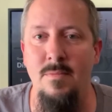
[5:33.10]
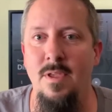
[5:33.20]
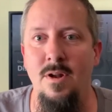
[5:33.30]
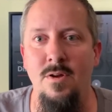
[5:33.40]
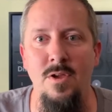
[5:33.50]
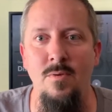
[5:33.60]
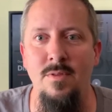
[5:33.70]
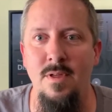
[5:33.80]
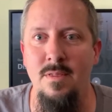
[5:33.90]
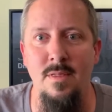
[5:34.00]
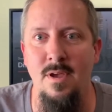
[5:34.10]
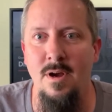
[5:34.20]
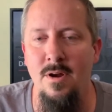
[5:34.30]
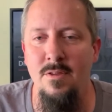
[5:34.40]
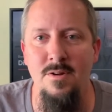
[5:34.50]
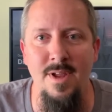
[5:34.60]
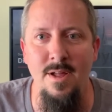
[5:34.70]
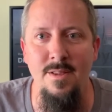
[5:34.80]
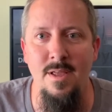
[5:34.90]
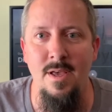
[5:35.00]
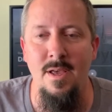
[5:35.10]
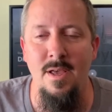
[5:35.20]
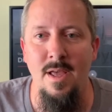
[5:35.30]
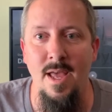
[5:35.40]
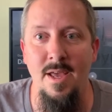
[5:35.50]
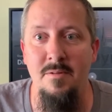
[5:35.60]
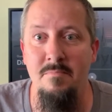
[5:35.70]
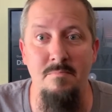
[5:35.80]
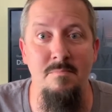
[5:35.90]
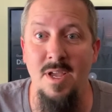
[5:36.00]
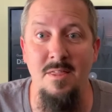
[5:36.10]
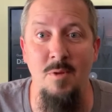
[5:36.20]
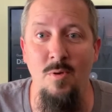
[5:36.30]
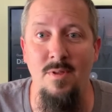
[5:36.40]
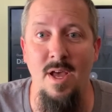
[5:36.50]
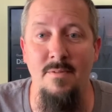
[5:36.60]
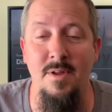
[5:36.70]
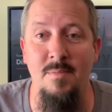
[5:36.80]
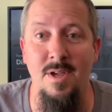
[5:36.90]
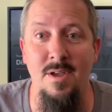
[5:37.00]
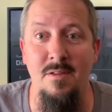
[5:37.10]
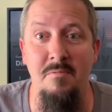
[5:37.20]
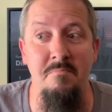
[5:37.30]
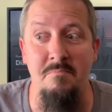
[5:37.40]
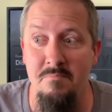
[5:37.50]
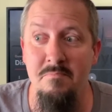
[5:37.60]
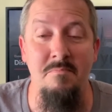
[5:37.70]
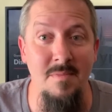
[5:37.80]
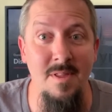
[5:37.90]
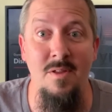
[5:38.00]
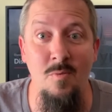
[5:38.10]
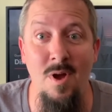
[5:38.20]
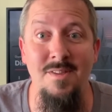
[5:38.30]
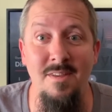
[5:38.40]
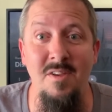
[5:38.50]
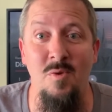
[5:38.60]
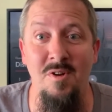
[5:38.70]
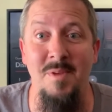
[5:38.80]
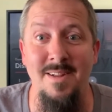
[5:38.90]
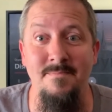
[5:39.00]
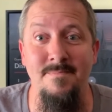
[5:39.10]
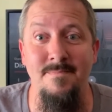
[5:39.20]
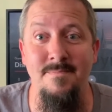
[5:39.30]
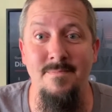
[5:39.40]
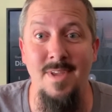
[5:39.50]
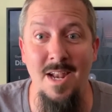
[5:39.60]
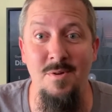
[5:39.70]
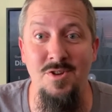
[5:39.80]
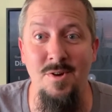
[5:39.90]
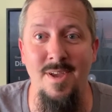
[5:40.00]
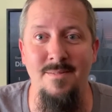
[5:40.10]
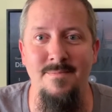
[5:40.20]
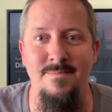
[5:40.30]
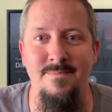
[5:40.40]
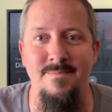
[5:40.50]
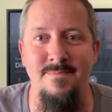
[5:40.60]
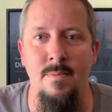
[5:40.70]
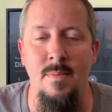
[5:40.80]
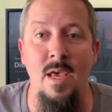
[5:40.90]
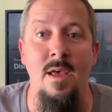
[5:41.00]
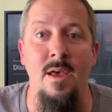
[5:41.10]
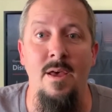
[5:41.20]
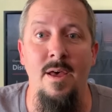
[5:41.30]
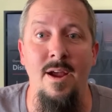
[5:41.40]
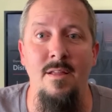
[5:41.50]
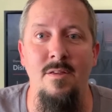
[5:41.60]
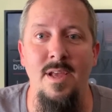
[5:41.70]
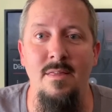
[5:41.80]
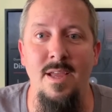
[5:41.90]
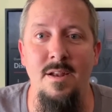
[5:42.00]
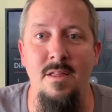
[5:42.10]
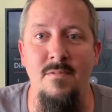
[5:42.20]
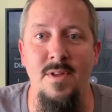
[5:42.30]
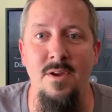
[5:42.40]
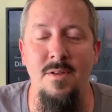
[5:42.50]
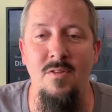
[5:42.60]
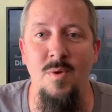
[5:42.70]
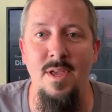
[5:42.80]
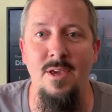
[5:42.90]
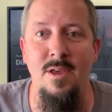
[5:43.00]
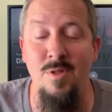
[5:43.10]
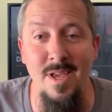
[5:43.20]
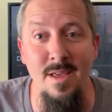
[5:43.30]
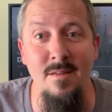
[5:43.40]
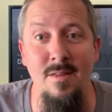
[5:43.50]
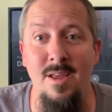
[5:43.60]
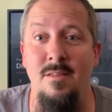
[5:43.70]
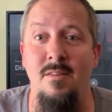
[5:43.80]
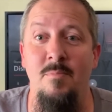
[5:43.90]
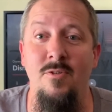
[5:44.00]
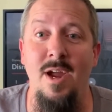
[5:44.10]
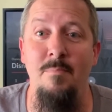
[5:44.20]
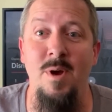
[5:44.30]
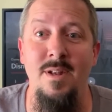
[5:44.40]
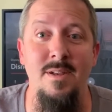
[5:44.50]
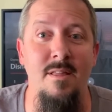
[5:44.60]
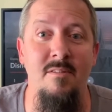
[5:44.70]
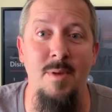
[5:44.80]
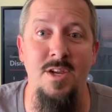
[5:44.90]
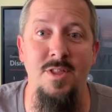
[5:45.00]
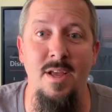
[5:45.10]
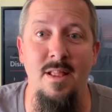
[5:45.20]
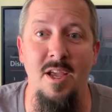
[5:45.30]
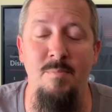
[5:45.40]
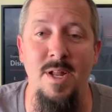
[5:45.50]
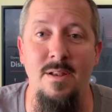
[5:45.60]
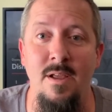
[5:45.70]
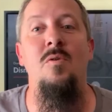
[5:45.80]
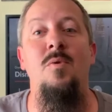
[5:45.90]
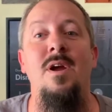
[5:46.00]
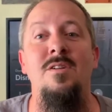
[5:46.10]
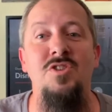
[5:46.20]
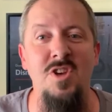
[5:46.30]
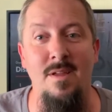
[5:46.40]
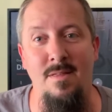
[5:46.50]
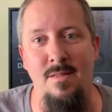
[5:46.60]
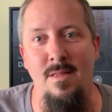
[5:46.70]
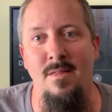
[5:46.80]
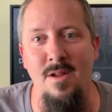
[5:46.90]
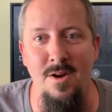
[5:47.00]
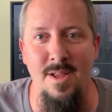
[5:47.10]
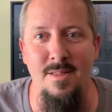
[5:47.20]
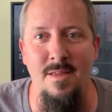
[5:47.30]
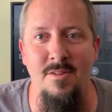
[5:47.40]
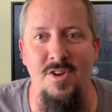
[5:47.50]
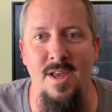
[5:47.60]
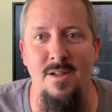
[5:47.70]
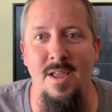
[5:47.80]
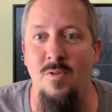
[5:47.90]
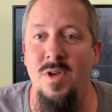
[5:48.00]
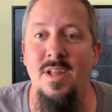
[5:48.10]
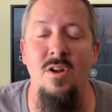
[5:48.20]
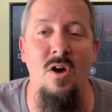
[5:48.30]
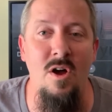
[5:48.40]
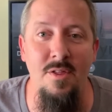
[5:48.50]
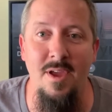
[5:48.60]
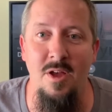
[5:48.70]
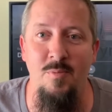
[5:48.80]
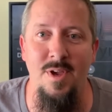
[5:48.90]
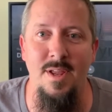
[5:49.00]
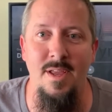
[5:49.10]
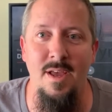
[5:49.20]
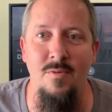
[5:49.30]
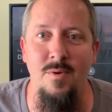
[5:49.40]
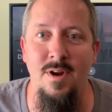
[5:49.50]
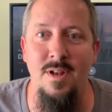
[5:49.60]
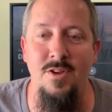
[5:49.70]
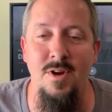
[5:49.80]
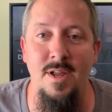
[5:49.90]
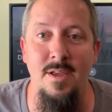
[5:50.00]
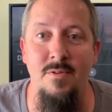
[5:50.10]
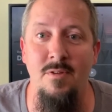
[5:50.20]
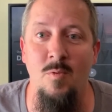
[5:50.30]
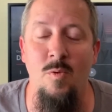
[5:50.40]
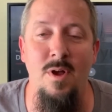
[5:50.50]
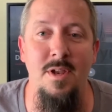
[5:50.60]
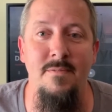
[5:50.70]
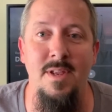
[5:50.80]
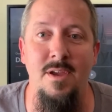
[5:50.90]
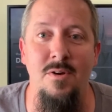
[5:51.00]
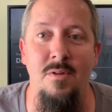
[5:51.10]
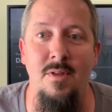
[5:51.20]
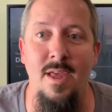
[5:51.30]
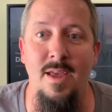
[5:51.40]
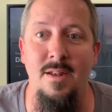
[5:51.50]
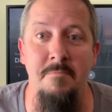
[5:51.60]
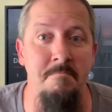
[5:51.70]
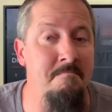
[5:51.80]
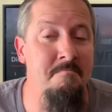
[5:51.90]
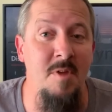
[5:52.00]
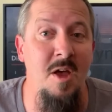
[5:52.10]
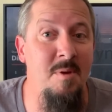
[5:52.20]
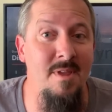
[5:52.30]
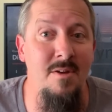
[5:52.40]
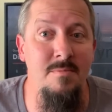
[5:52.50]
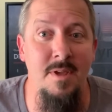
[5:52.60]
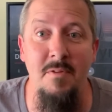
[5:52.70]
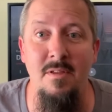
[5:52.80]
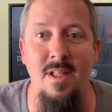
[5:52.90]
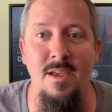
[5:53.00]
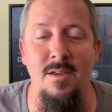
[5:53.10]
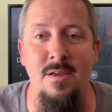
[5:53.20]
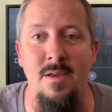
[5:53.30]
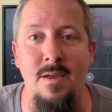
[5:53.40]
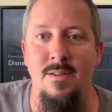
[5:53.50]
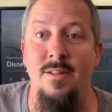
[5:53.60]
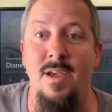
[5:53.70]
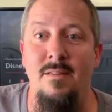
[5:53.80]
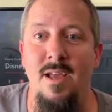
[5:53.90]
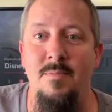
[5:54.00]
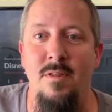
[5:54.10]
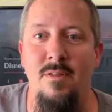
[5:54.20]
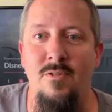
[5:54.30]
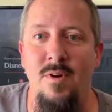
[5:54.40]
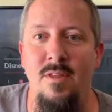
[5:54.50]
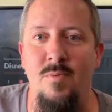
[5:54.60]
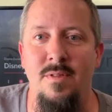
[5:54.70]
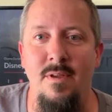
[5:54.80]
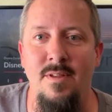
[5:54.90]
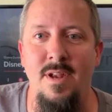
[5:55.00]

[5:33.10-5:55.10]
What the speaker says: you know, use the cards you're dealt and make the most out of it, because Walt Disney World, man, got to enjoy it. All right, so that's the end of this video this week. Please hit the subscribe button and smash that like button. We are just starting this channel and we need all the help we can get. We're gonna try and give you some quality videos and help us out, give us a like. Till next time, this is Chris with Disney